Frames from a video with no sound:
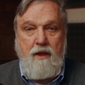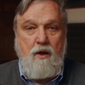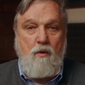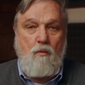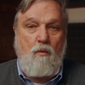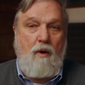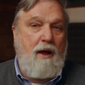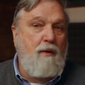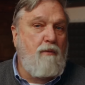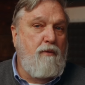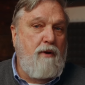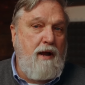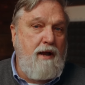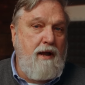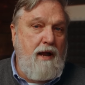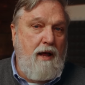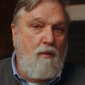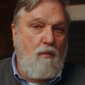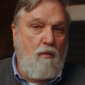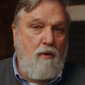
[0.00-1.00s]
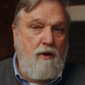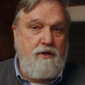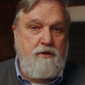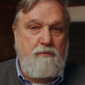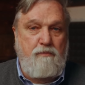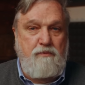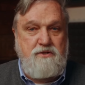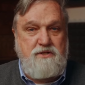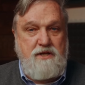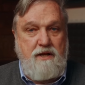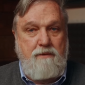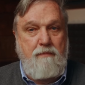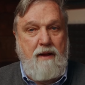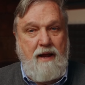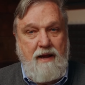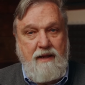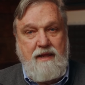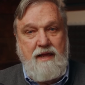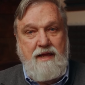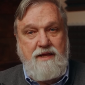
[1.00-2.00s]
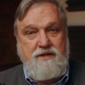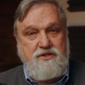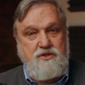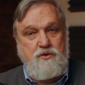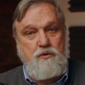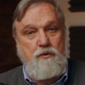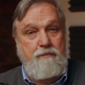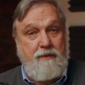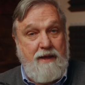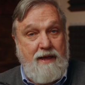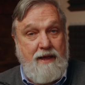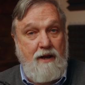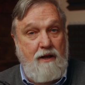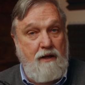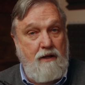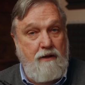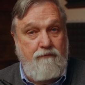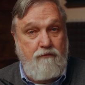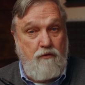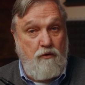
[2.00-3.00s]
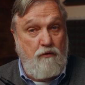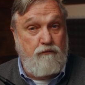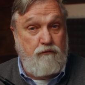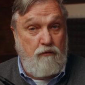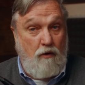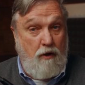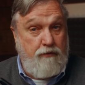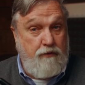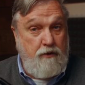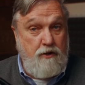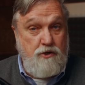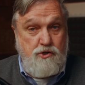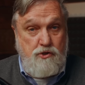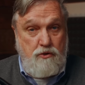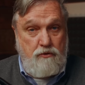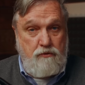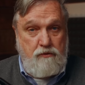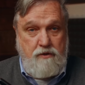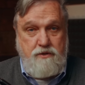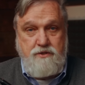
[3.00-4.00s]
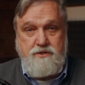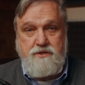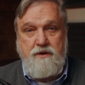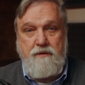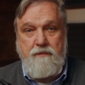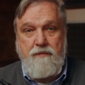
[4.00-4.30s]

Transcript: Why would I not want to present my case to a panel of your frothing jurors?